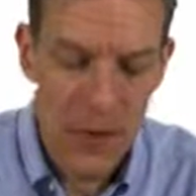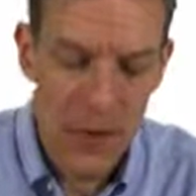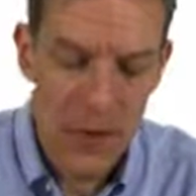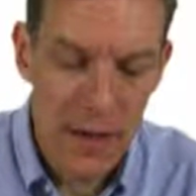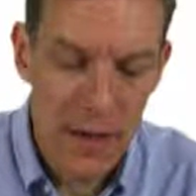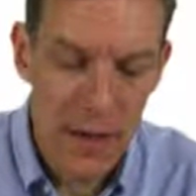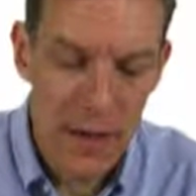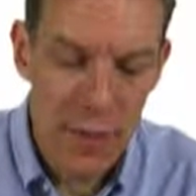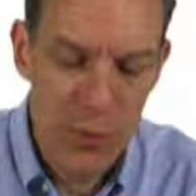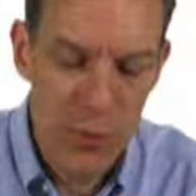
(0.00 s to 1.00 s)
and then
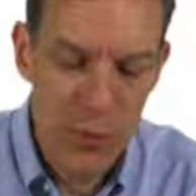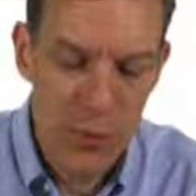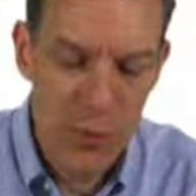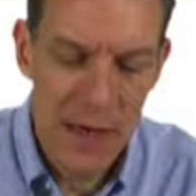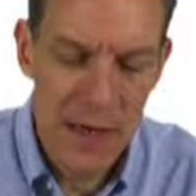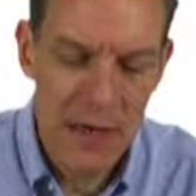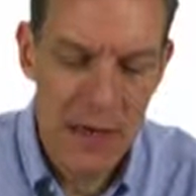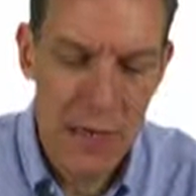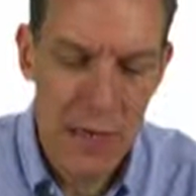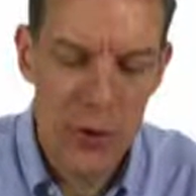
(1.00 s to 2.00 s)
each person pays a
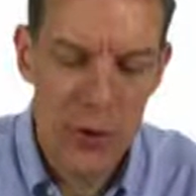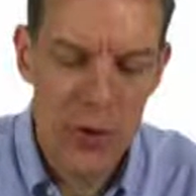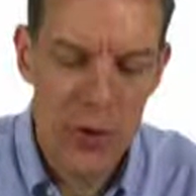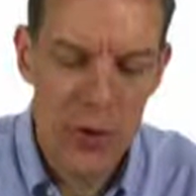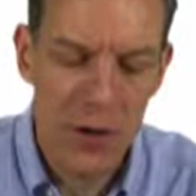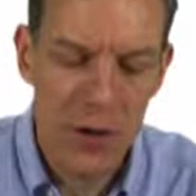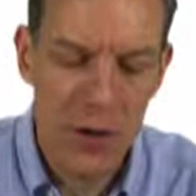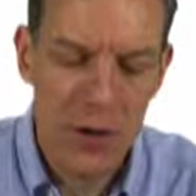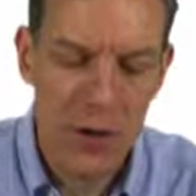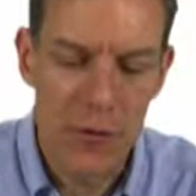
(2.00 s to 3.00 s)
per unit cost
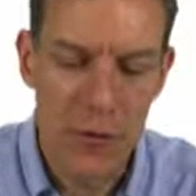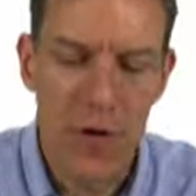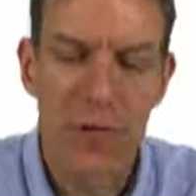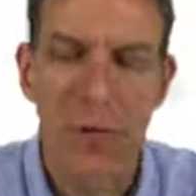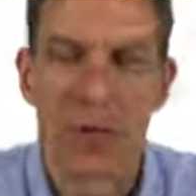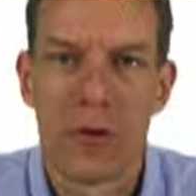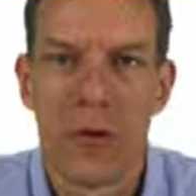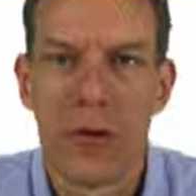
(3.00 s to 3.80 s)
of their effort.